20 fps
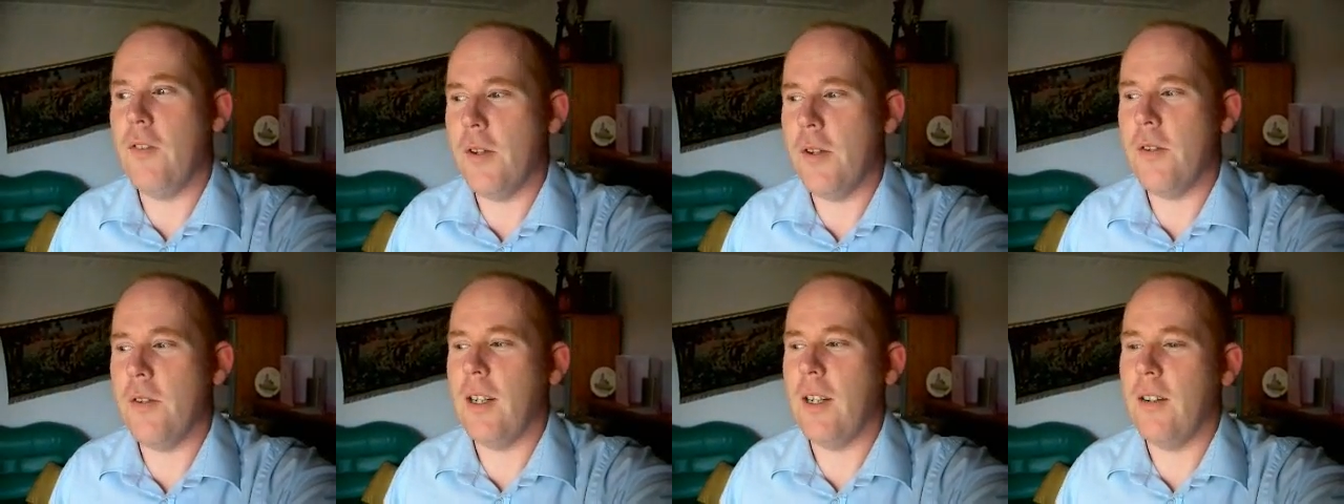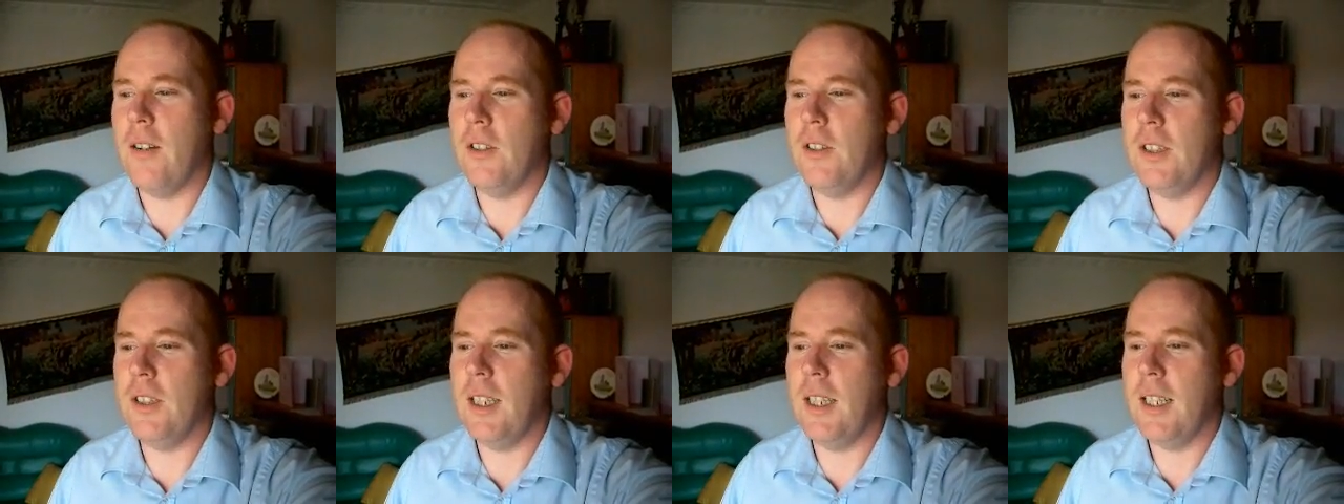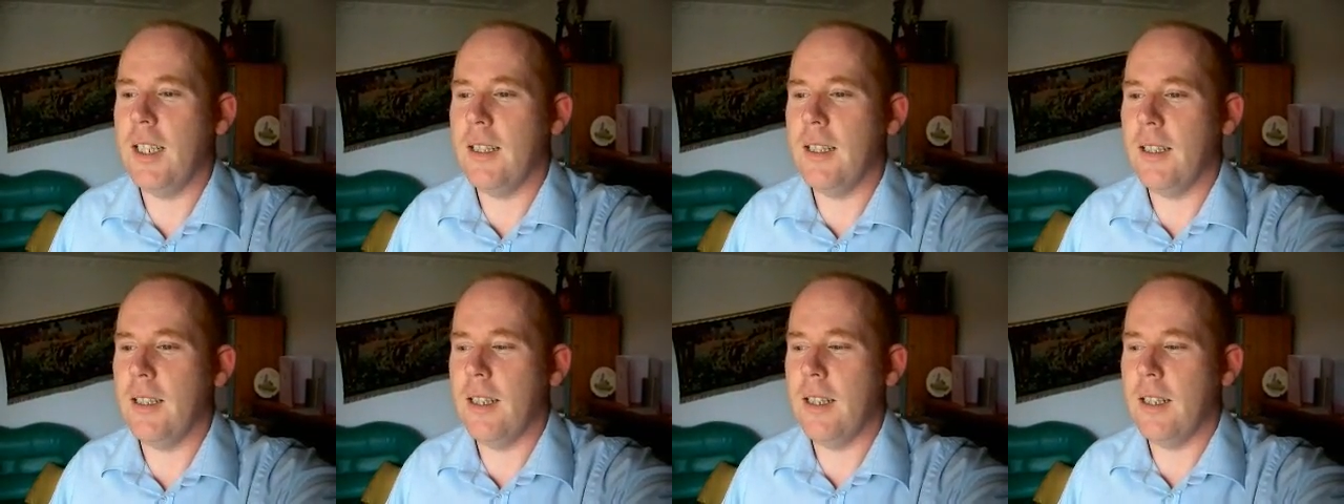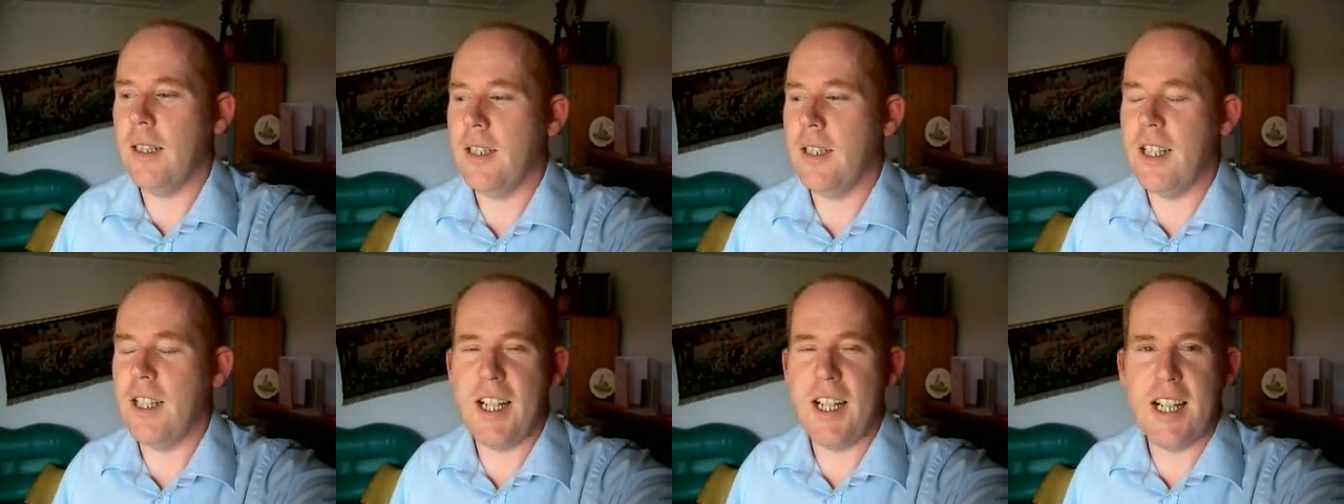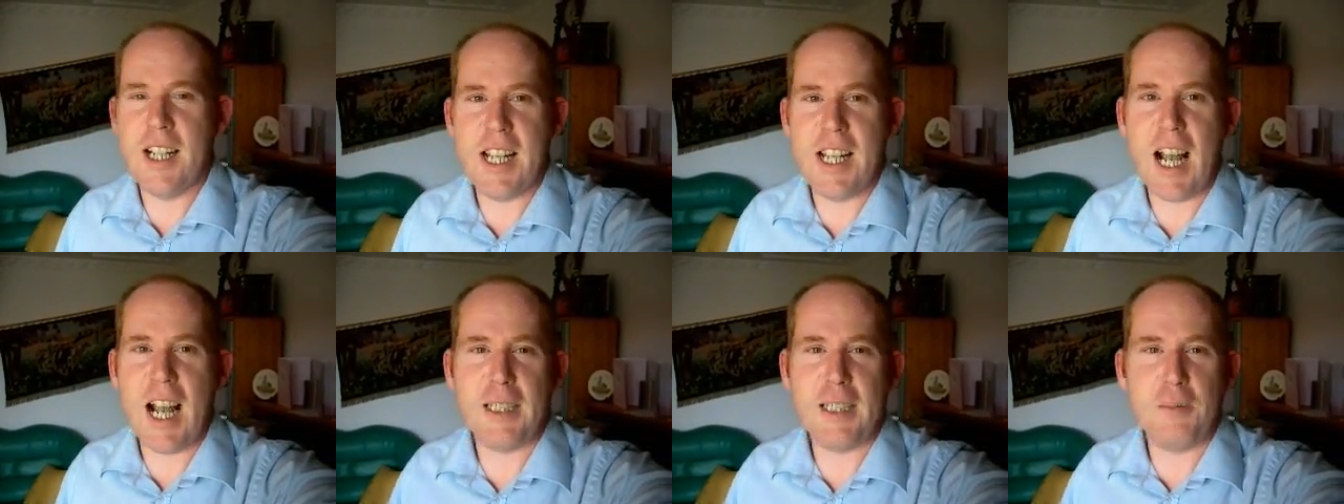funeral obviously, and
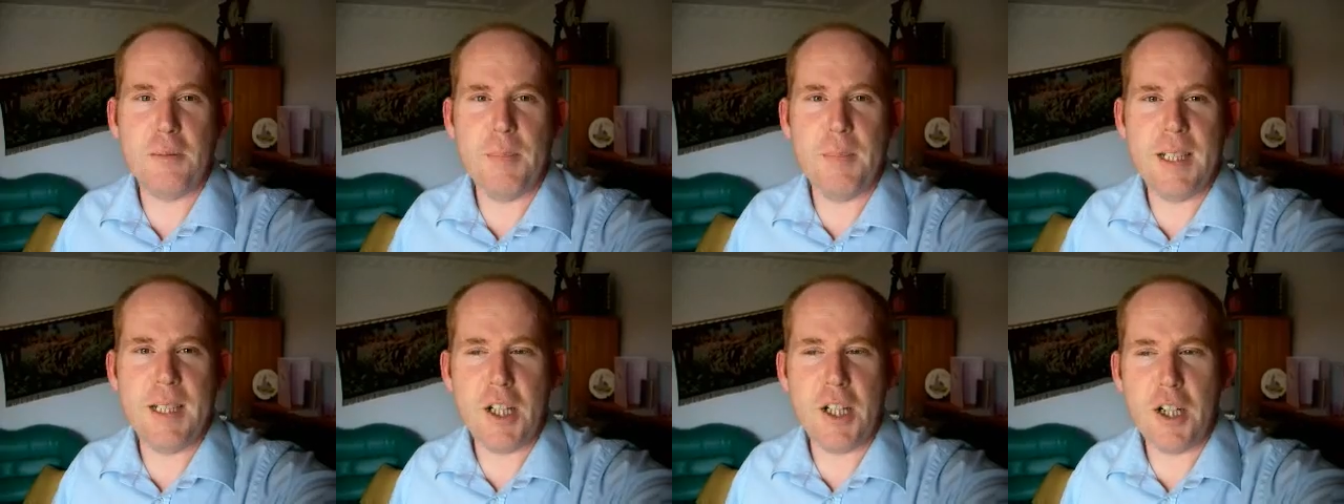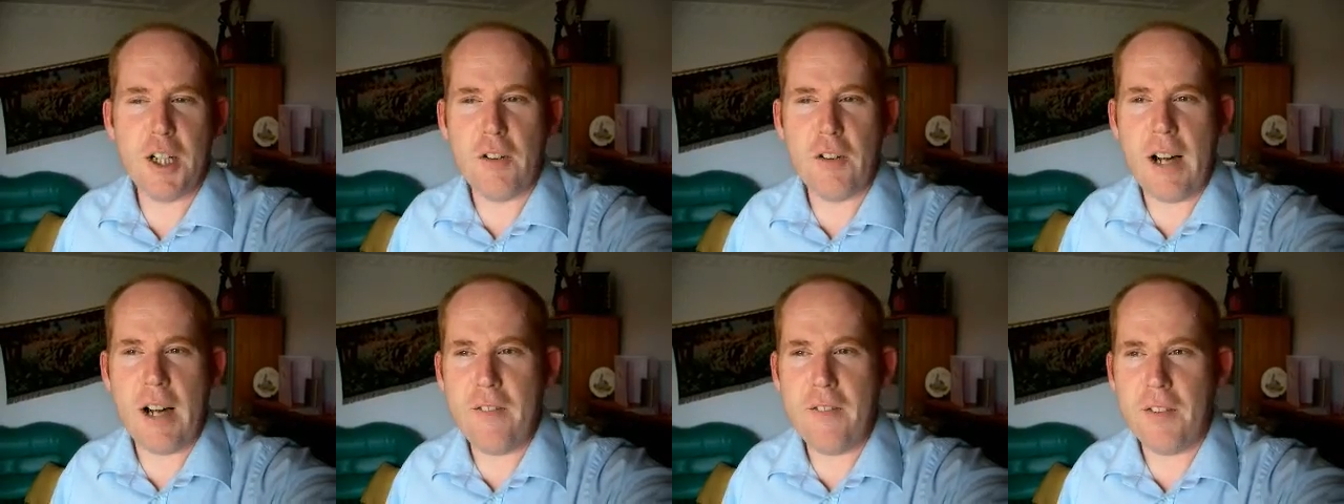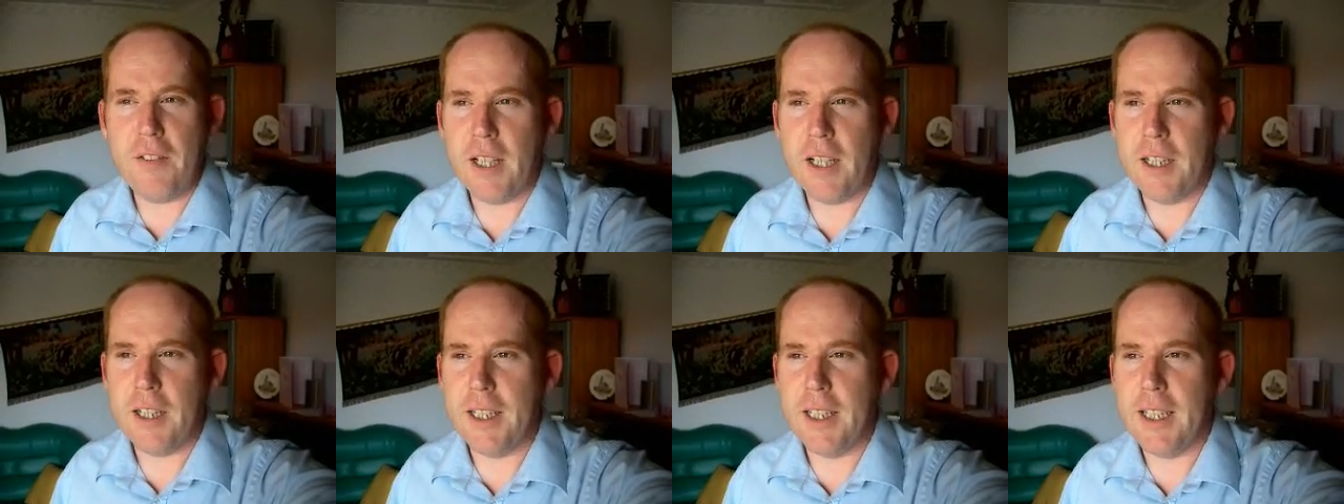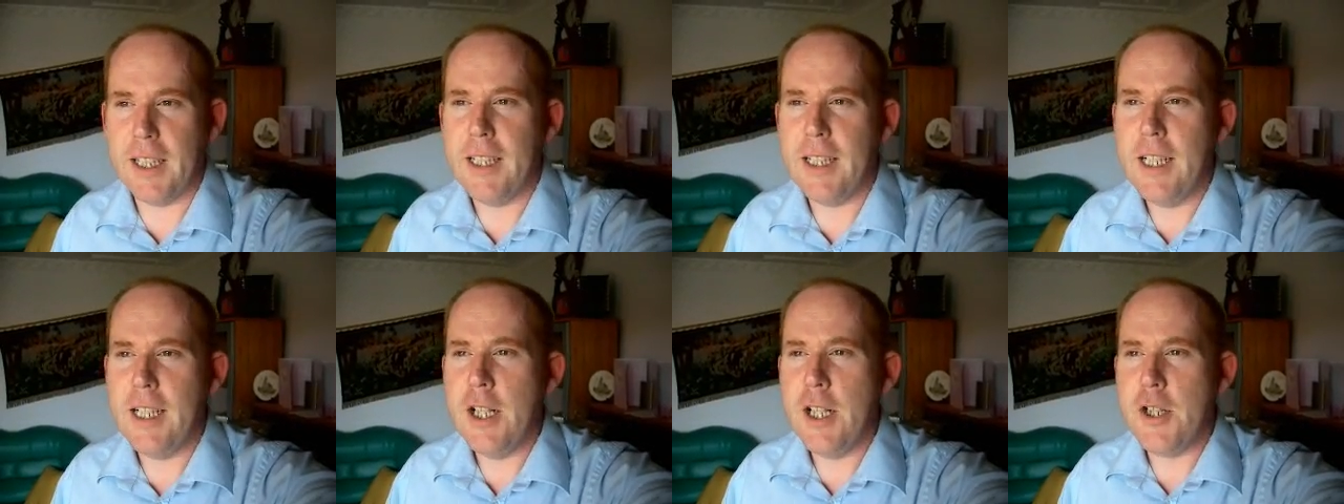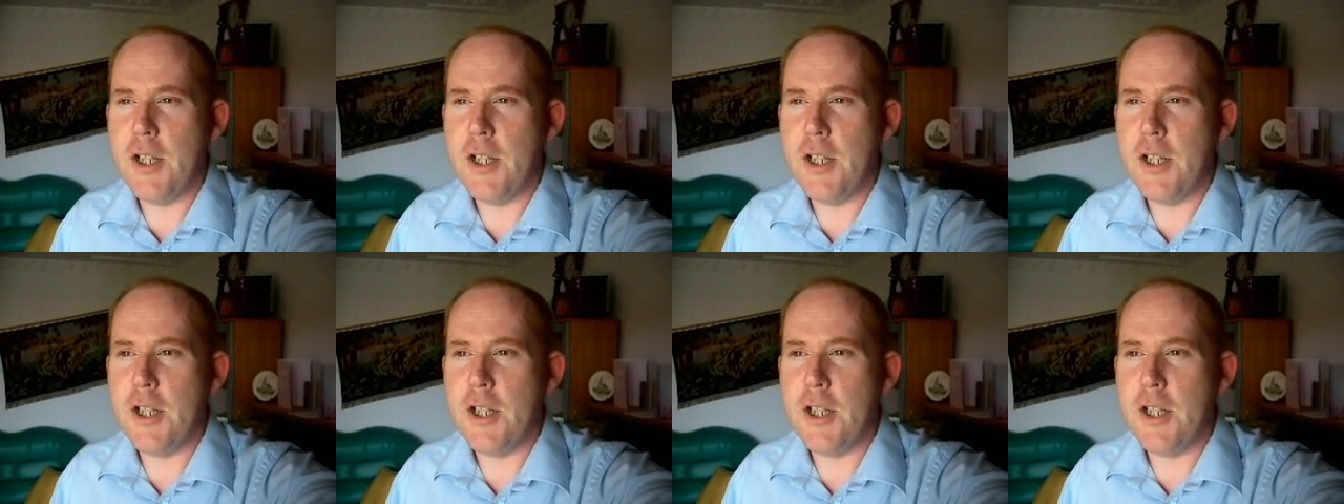they hadn't been to the graveyard yet.